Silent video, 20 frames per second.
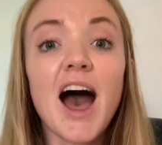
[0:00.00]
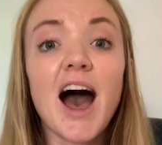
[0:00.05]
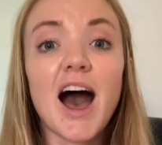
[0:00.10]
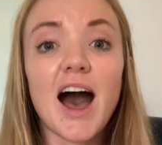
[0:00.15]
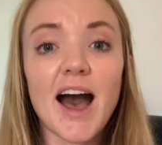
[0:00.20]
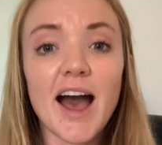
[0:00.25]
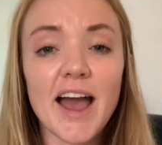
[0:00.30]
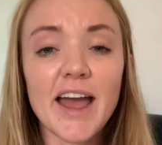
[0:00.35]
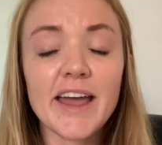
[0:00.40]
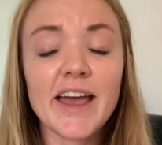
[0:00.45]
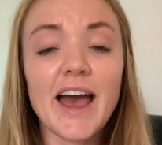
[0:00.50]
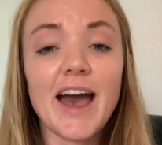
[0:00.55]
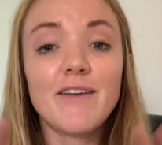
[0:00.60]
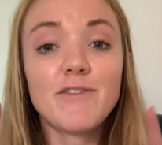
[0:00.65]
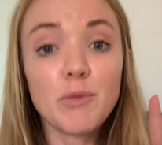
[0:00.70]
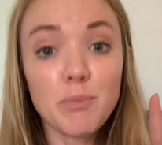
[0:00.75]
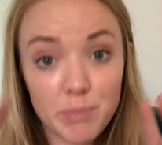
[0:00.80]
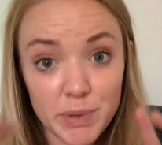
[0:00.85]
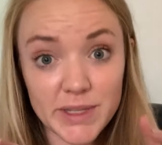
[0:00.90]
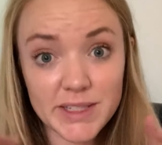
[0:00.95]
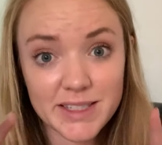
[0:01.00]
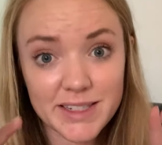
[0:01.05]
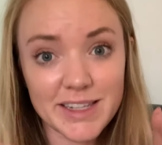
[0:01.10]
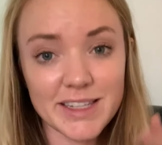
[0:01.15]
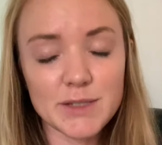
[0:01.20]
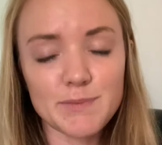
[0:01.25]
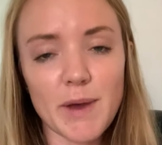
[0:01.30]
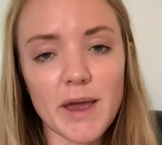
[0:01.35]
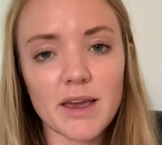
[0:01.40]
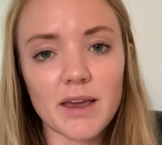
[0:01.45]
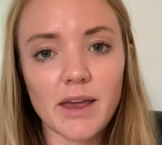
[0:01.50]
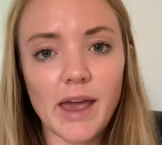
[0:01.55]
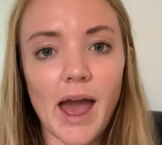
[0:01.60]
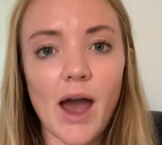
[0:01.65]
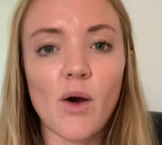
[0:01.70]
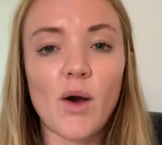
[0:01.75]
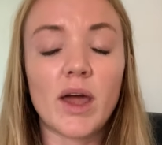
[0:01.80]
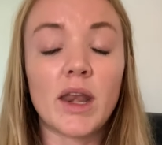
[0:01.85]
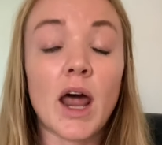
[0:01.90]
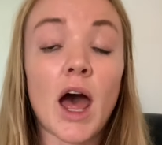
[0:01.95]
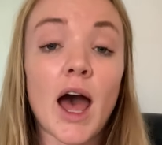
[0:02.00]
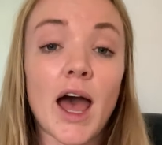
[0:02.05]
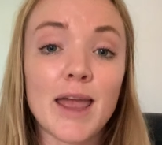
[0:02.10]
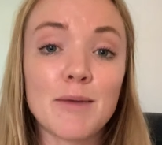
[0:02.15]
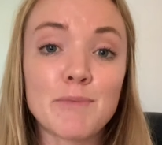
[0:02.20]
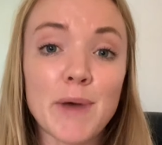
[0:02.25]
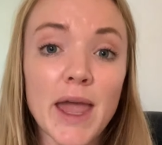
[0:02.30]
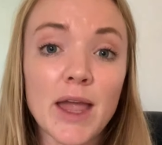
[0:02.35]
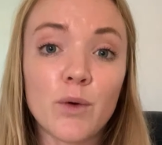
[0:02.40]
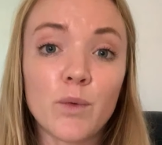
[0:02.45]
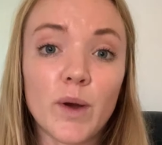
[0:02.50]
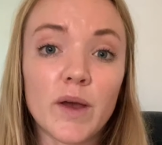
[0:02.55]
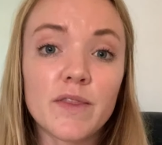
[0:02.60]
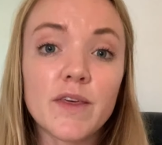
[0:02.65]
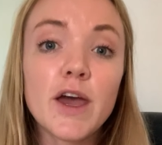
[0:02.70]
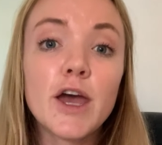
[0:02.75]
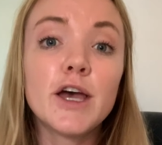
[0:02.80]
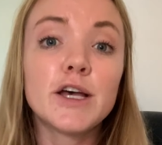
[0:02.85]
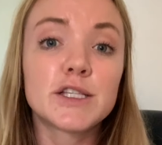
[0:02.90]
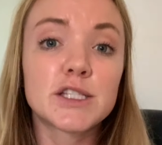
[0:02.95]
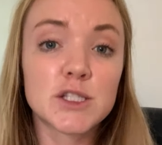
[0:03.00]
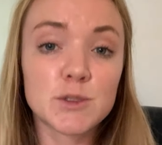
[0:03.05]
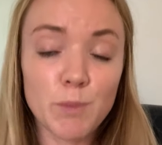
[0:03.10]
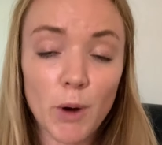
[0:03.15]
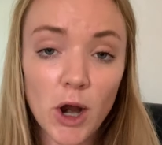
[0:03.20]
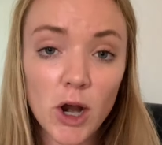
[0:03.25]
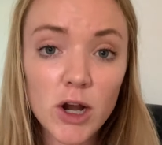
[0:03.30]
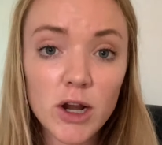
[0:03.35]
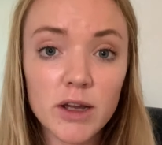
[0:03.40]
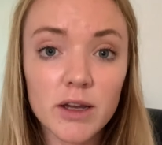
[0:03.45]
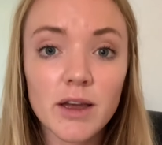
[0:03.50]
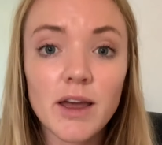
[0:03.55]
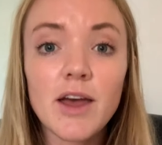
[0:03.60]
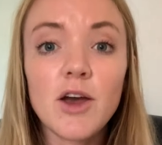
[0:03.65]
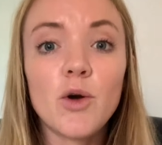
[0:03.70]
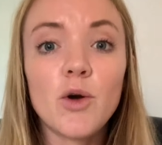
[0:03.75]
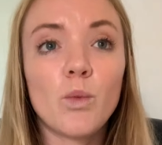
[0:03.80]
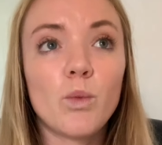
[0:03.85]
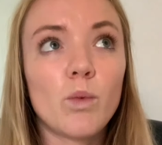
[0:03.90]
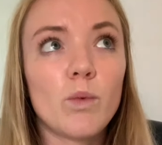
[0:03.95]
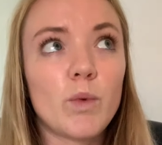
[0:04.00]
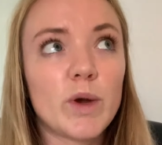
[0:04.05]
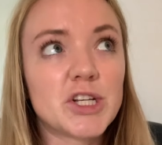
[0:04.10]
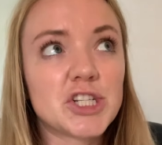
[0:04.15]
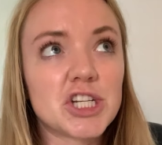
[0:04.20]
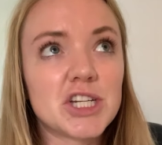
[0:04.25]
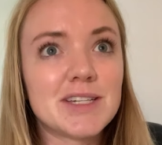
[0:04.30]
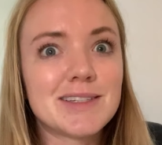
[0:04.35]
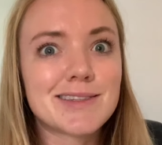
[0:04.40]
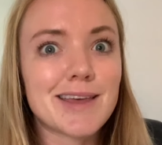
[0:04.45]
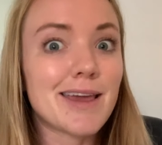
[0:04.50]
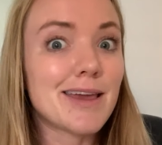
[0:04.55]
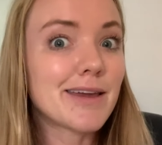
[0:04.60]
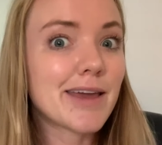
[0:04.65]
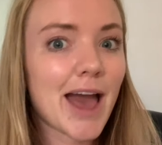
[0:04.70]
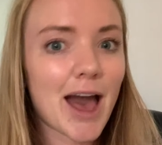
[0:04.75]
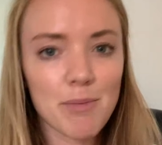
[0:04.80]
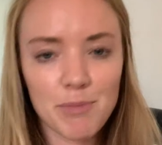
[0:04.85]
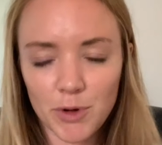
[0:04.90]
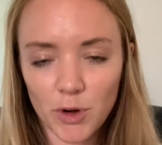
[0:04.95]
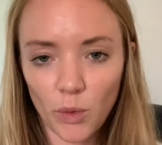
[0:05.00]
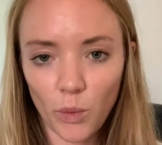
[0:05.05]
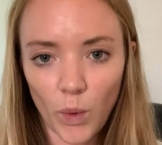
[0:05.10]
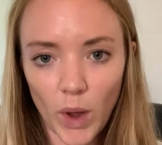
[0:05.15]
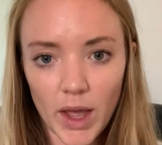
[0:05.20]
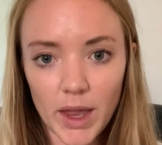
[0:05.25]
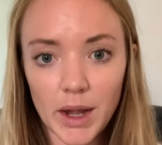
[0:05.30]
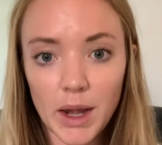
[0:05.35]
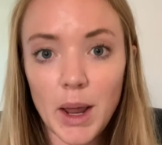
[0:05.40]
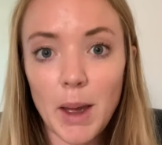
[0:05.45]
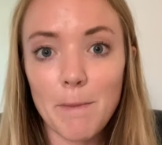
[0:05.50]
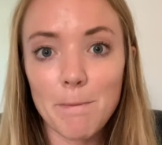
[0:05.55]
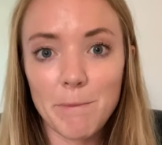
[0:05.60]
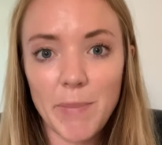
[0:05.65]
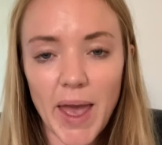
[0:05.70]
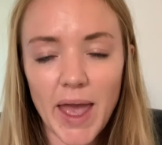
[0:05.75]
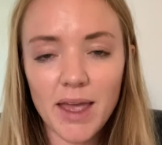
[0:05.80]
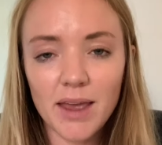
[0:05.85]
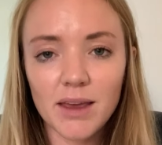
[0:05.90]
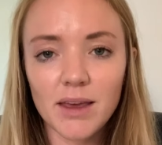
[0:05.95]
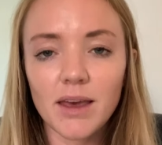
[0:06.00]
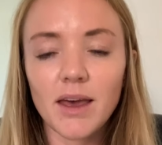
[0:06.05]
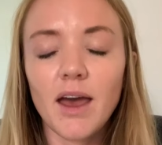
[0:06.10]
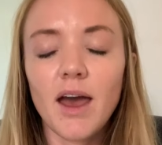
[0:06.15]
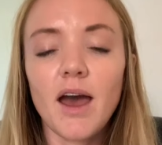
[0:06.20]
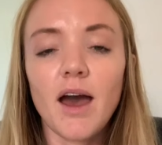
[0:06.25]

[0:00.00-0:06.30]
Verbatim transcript: I have a business bank account and I bank with Spark, which is a Capital One bank.